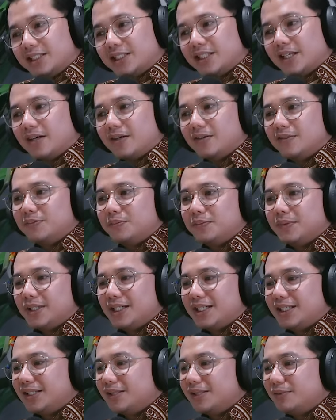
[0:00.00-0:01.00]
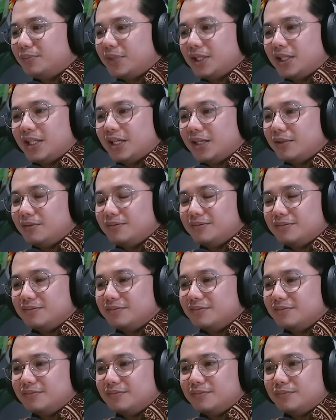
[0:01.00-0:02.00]
stuff, but
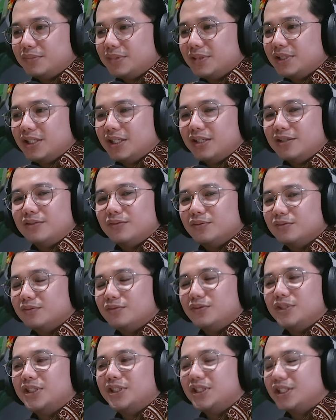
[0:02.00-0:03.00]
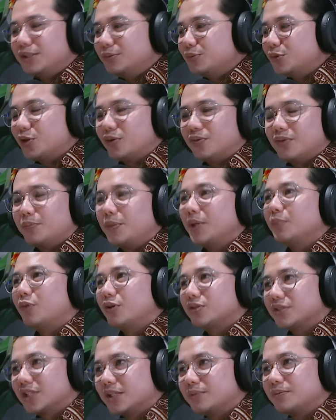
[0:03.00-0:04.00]
then we see more of a ping
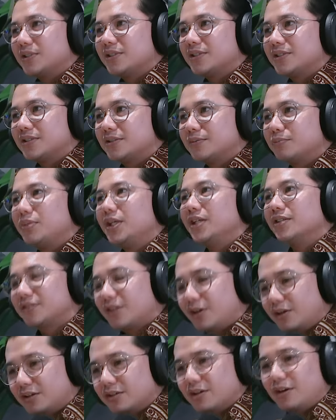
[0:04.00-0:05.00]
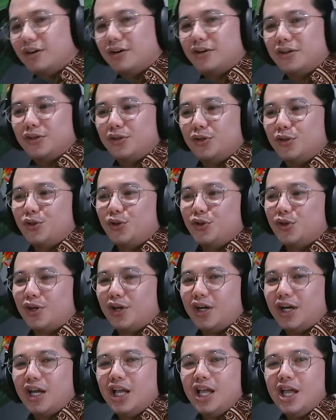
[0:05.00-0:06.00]
pong tables being talked on,
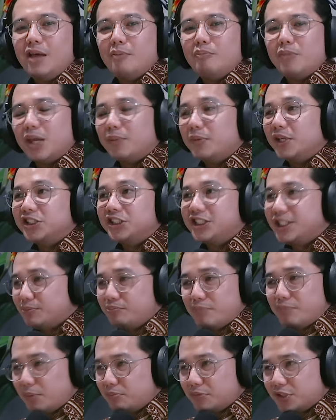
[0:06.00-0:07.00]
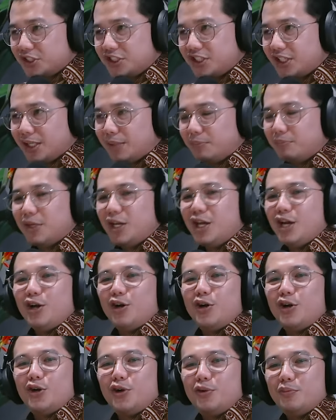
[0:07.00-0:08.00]
or maybe gym membership,
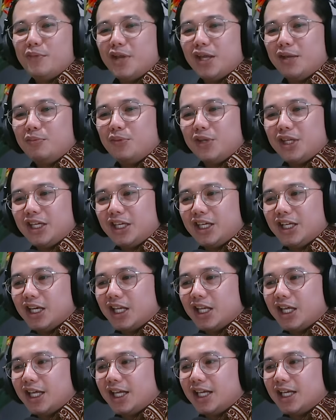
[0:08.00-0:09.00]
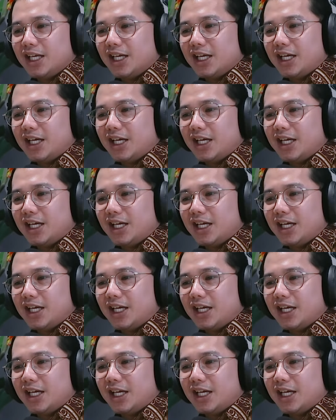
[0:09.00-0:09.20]
or maybe like,